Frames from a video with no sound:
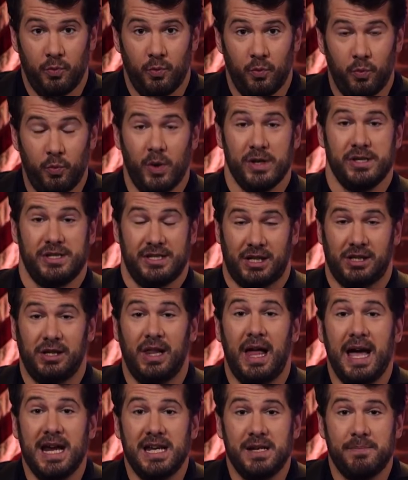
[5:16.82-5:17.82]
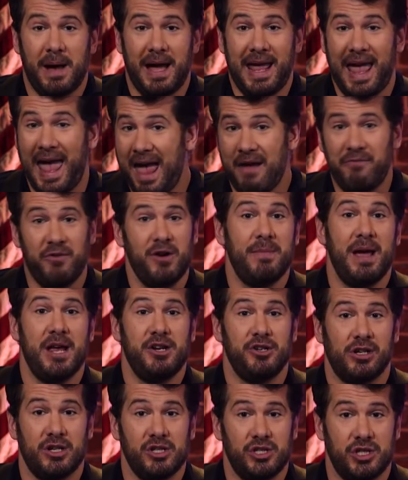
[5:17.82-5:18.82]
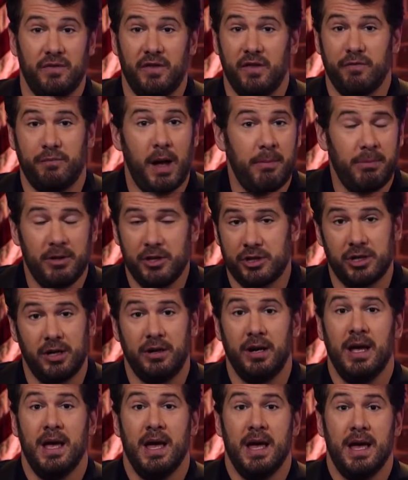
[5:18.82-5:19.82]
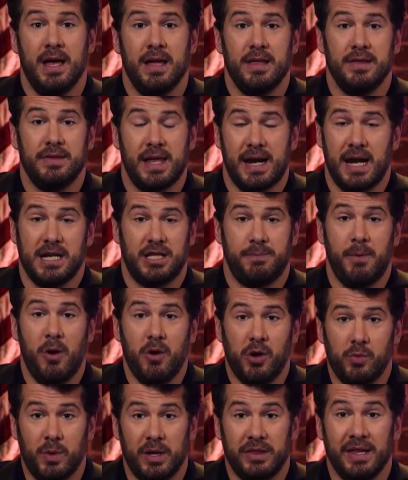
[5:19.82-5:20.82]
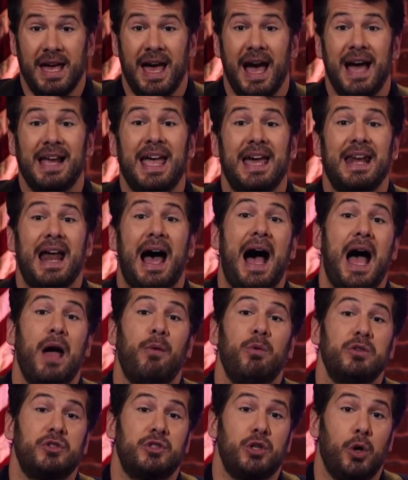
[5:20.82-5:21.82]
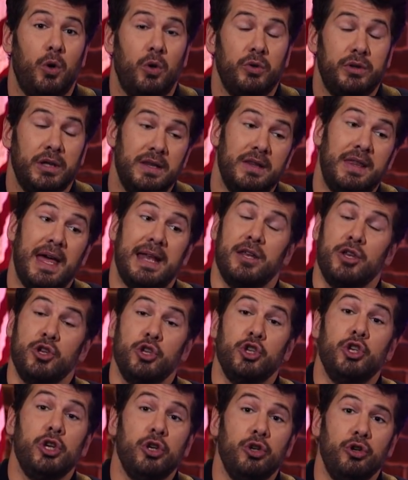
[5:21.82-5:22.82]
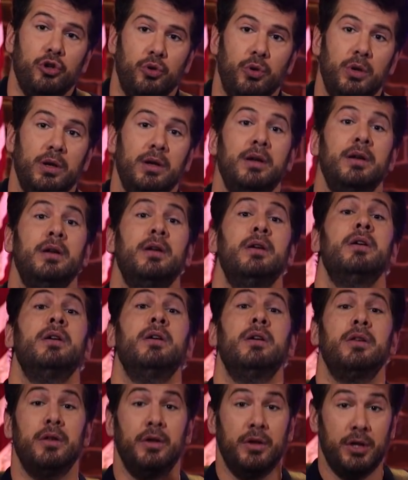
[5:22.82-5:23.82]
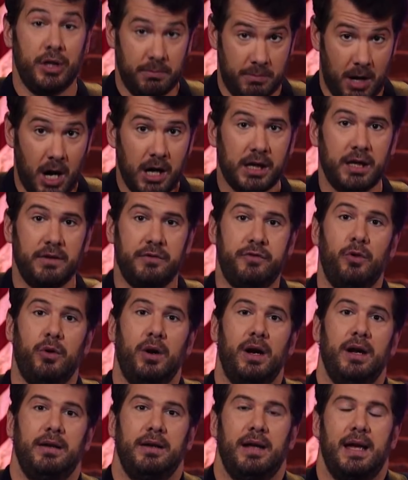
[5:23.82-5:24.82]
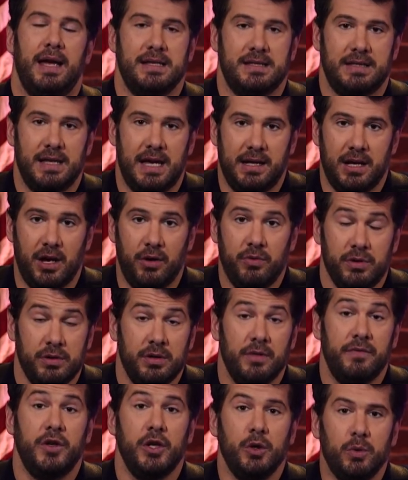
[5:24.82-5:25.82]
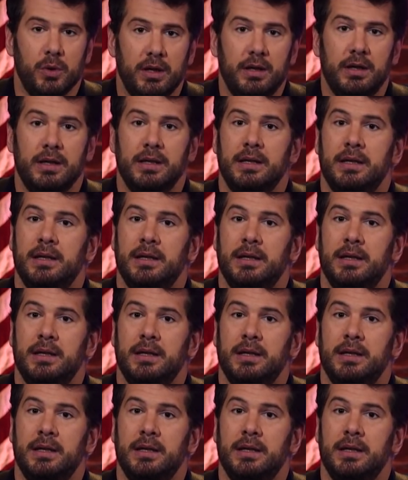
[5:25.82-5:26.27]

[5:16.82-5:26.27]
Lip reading: was declined by every major conservative publisher that I'd spoken with. Again, I was told that you, the market for it, as they know, the viewer,